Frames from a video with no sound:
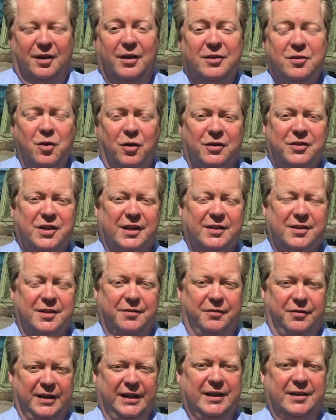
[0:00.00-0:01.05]
So there's not just
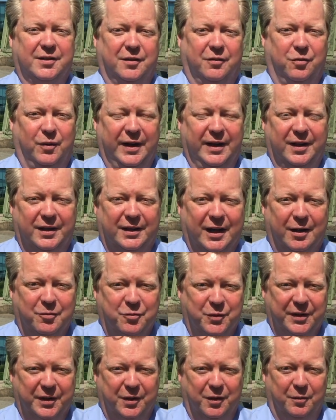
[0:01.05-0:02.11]
the free software that
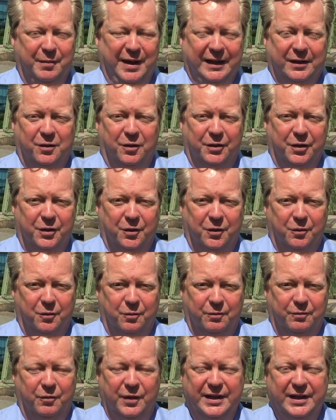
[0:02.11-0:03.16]
comes with your Mac or
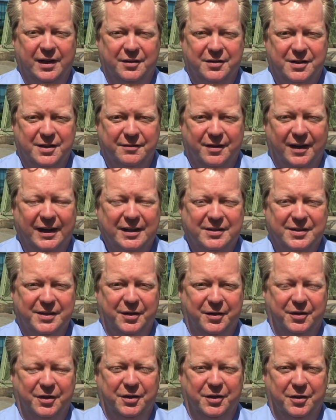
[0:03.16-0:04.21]
your Windows device that
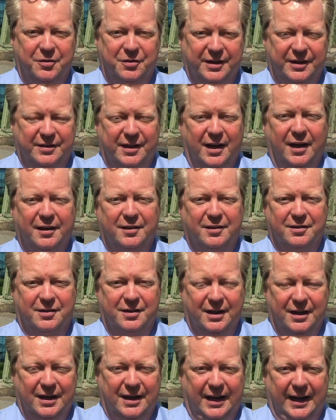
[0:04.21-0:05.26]
you can use, there's
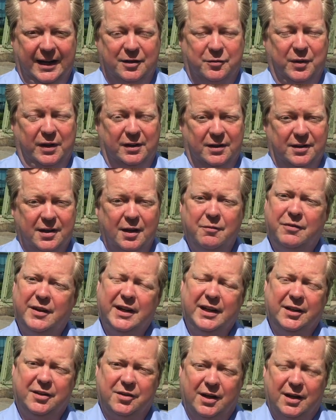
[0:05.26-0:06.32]
others as well, and some
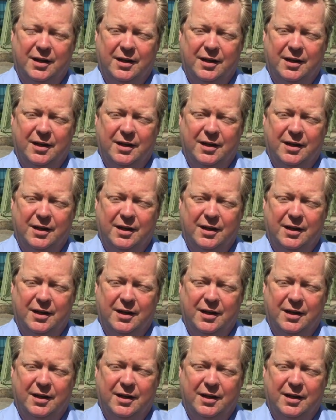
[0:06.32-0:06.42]
very,